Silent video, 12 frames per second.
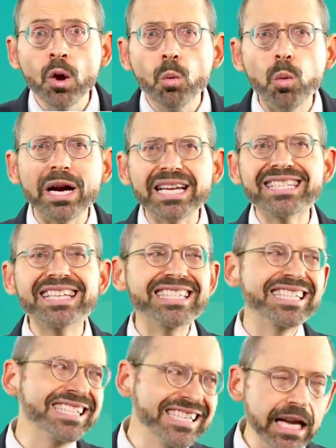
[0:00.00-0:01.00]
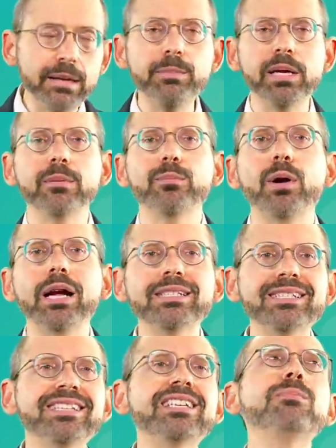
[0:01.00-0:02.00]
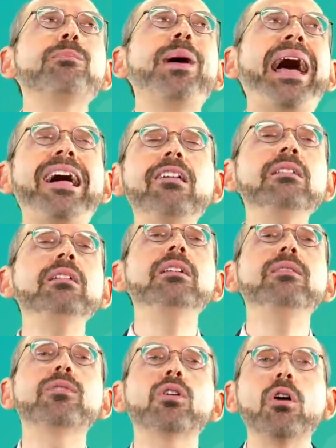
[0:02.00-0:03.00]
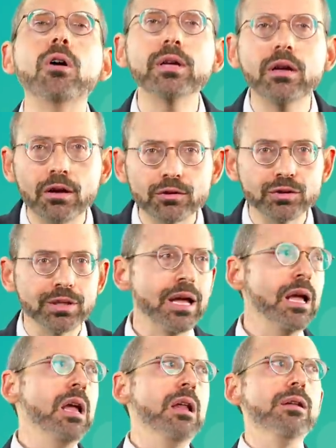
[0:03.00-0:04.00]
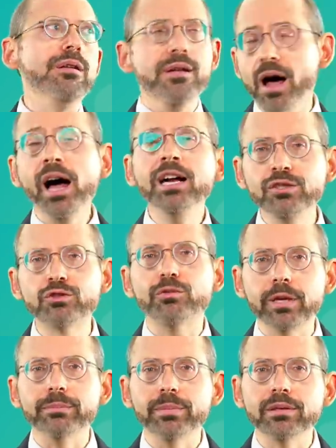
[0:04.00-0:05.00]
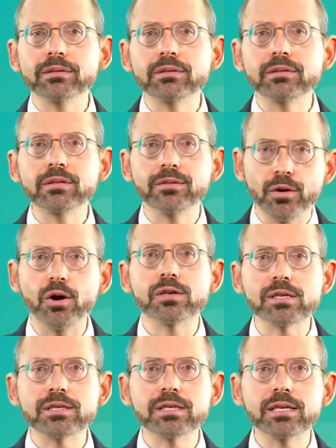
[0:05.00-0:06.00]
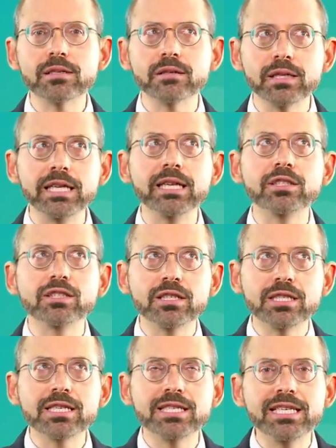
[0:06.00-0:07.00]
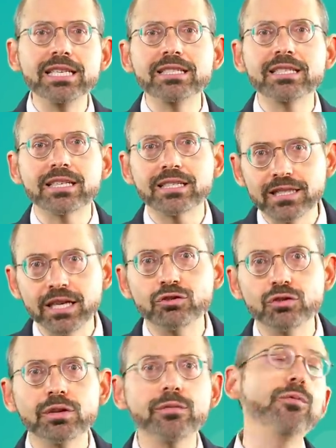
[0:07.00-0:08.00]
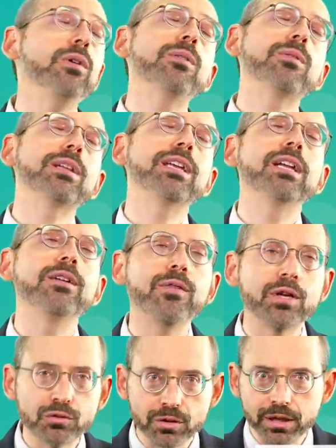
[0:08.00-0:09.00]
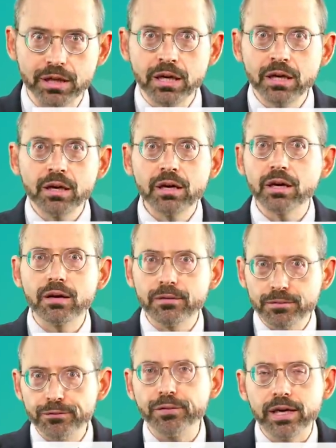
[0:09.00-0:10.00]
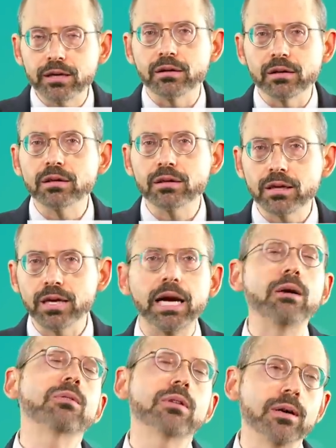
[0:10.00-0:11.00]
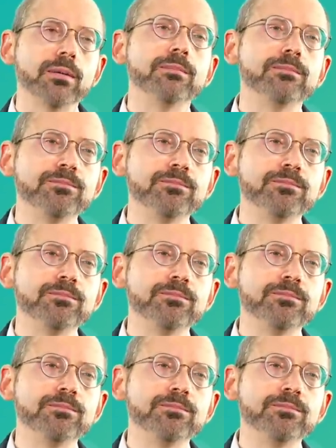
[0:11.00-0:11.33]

What is instead being practiced is palliative cardiology, non-treatment of heart disease leading to disease extension and frequently and eventually uh, fatal outcome.